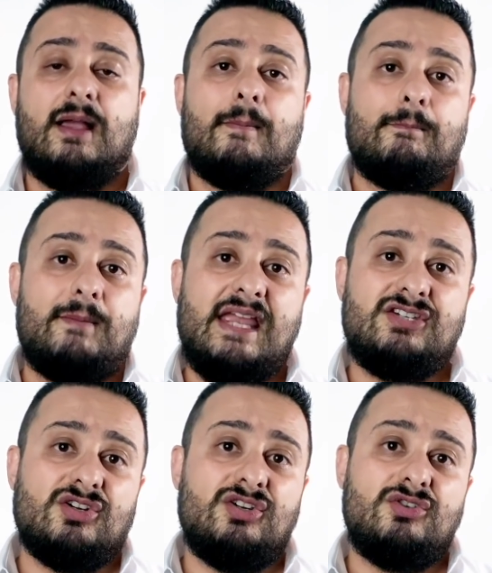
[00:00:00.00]
Make
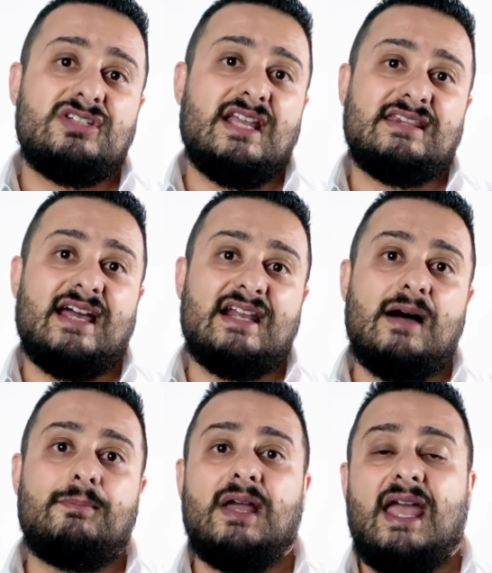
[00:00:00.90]
sure you set that
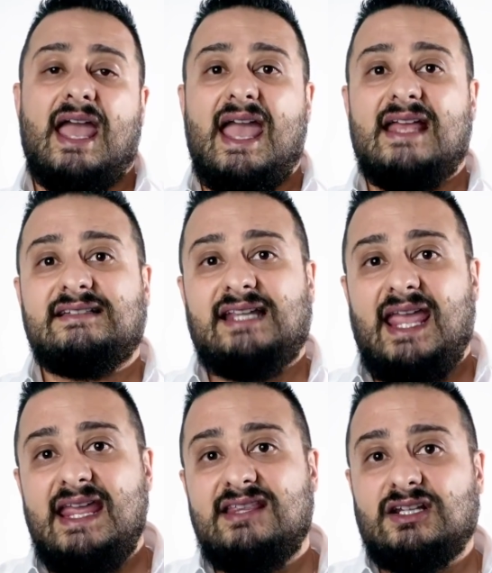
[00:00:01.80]
up and take